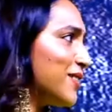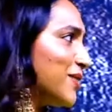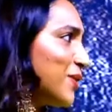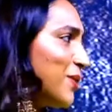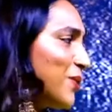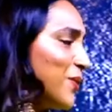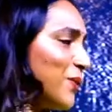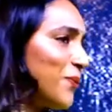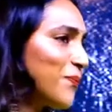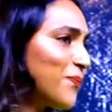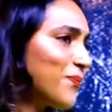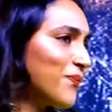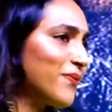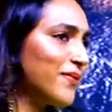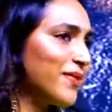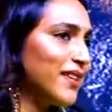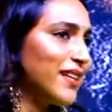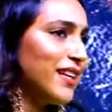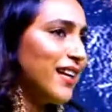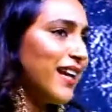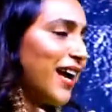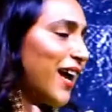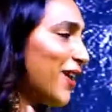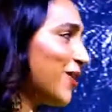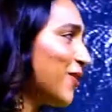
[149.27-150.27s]
So,
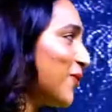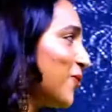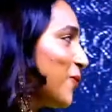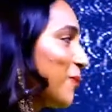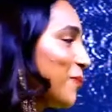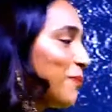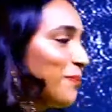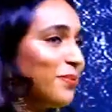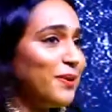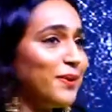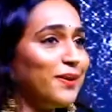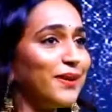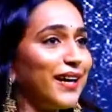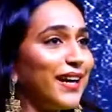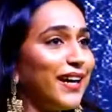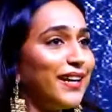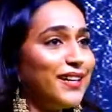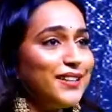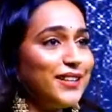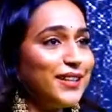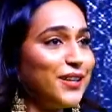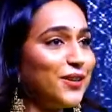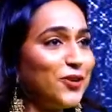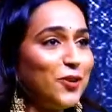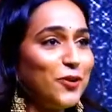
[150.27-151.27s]
I hope, uh, I
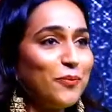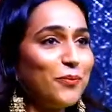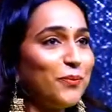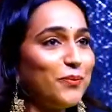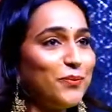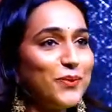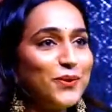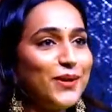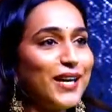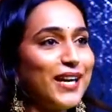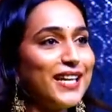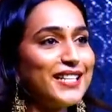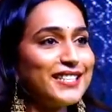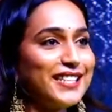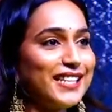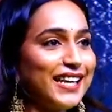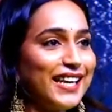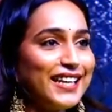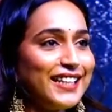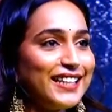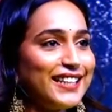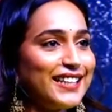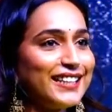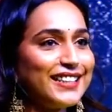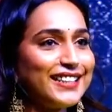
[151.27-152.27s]
really hope you guys
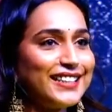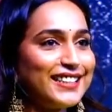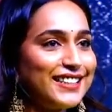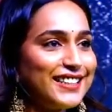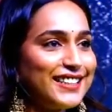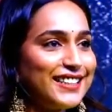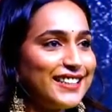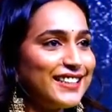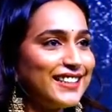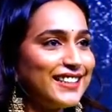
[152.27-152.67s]
like it.